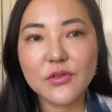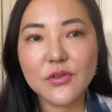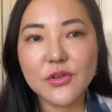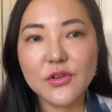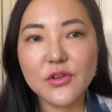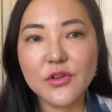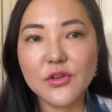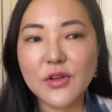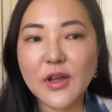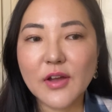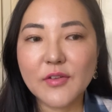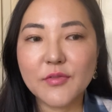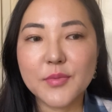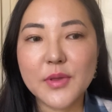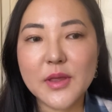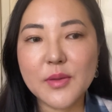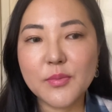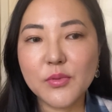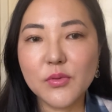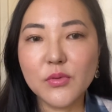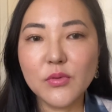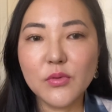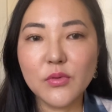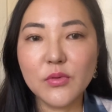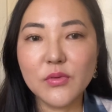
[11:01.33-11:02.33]
you have
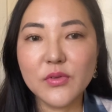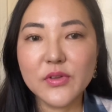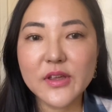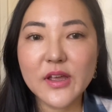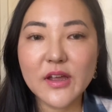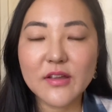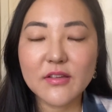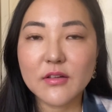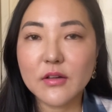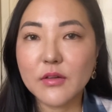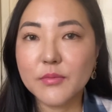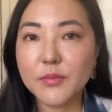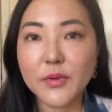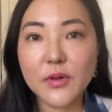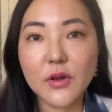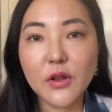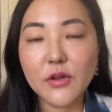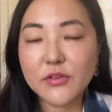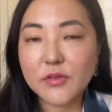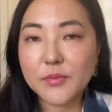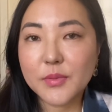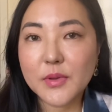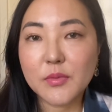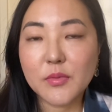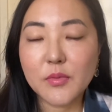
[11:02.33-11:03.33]
people, yes,
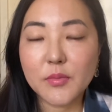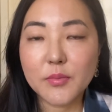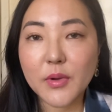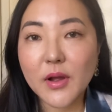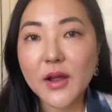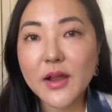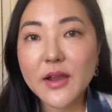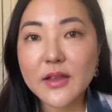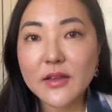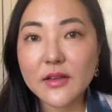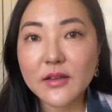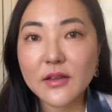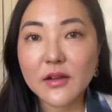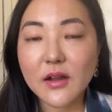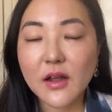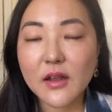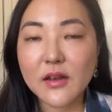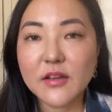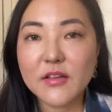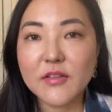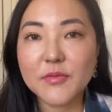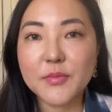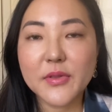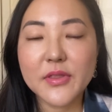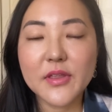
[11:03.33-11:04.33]
loads of people buying the
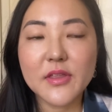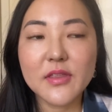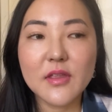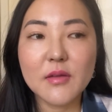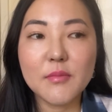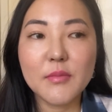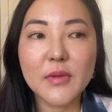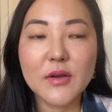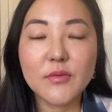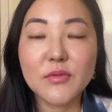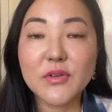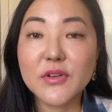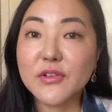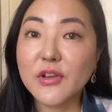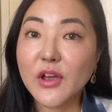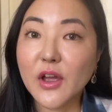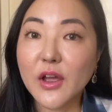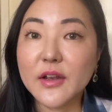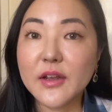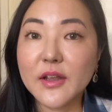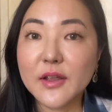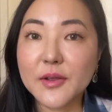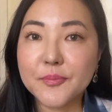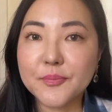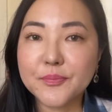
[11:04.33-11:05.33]
colors, but then they might
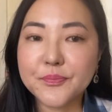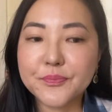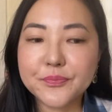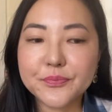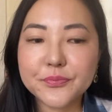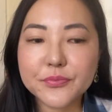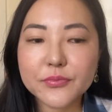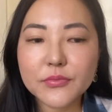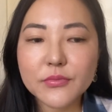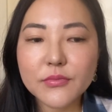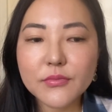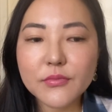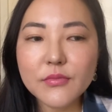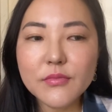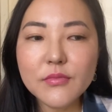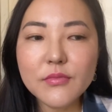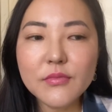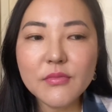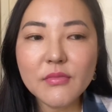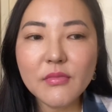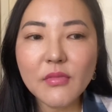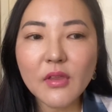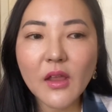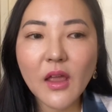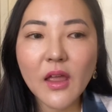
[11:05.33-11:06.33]
return it.
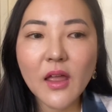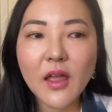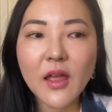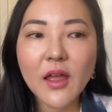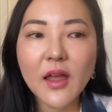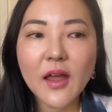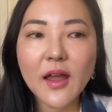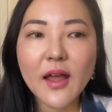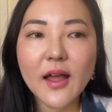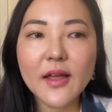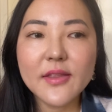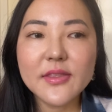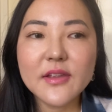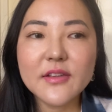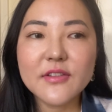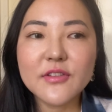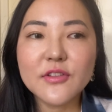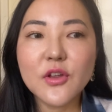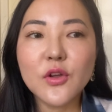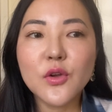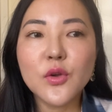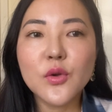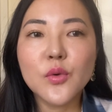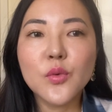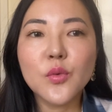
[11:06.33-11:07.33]
And there's
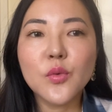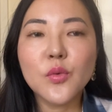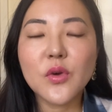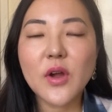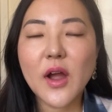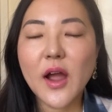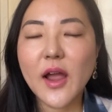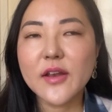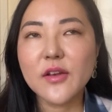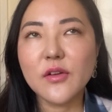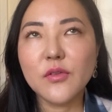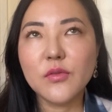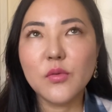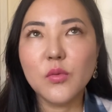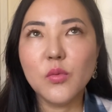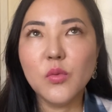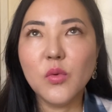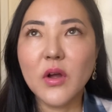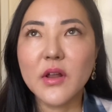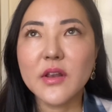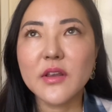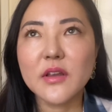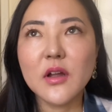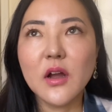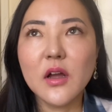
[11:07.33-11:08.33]
no kind of
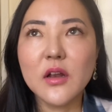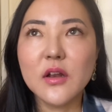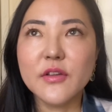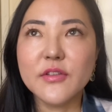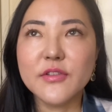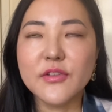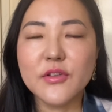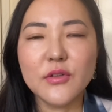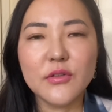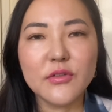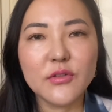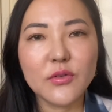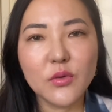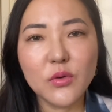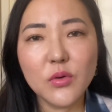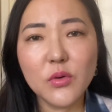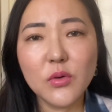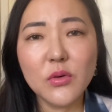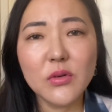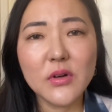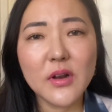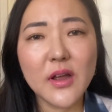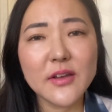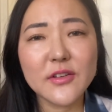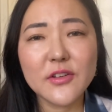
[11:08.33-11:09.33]
one color suits
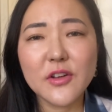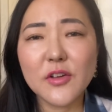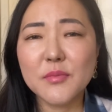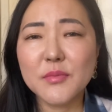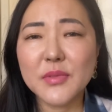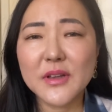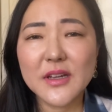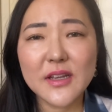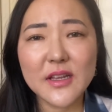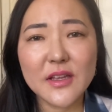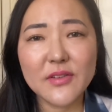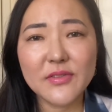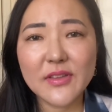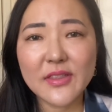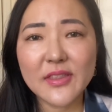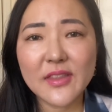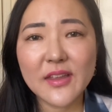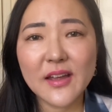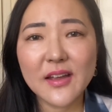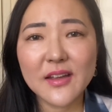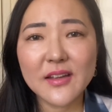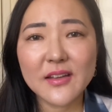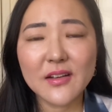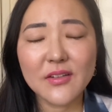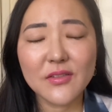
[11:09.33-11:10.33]
all. I don't believe in
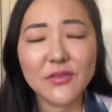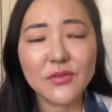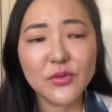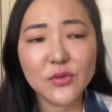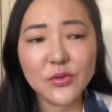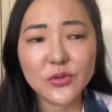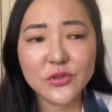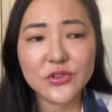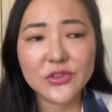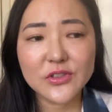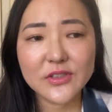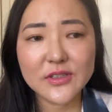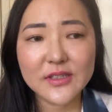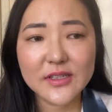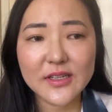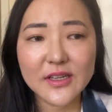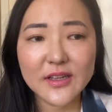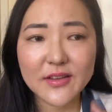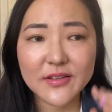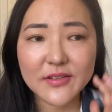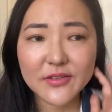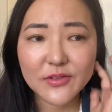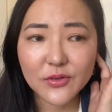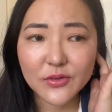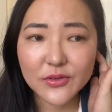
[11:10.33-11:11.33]
that. Unfortunately,
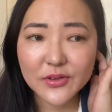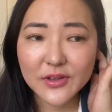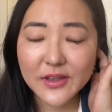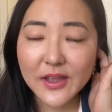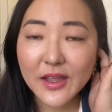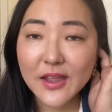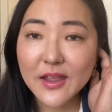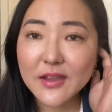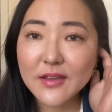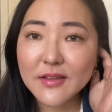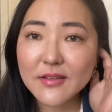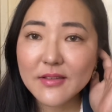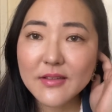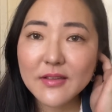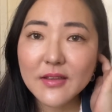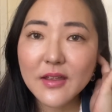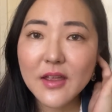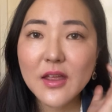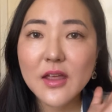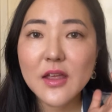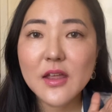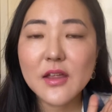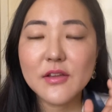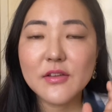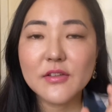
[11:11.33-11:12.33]
it's not the case.
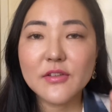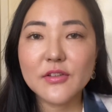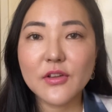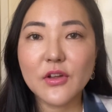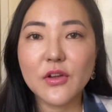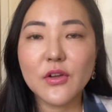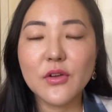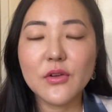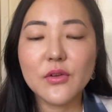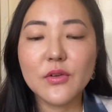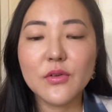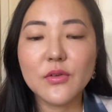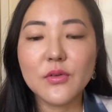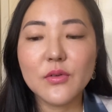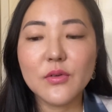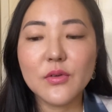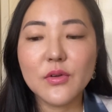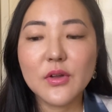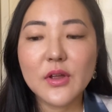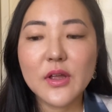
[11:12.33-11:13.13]
So